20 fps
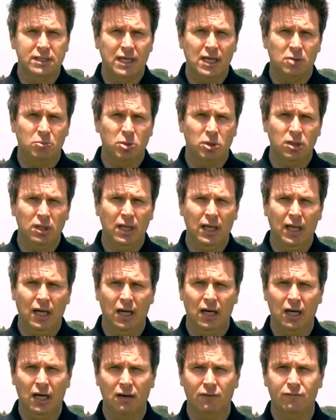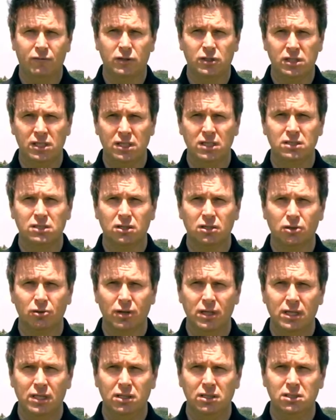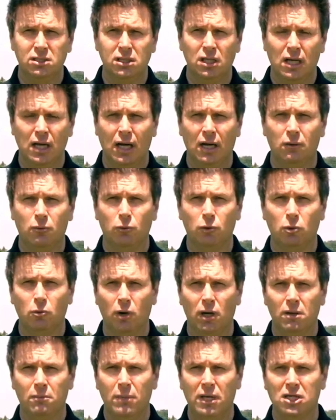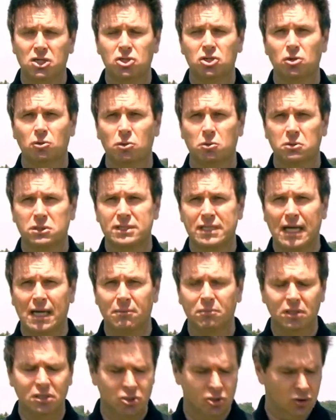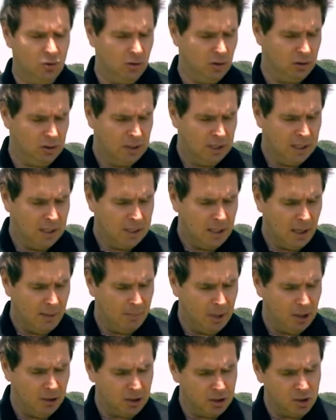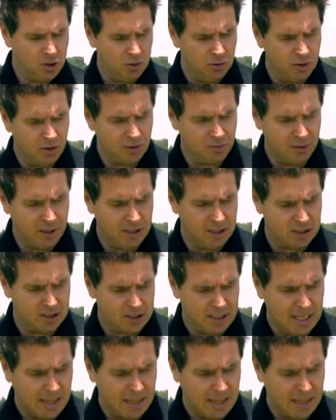sample for tees and greens, we want to make sure that we're sampling to about a 2 to 3 inch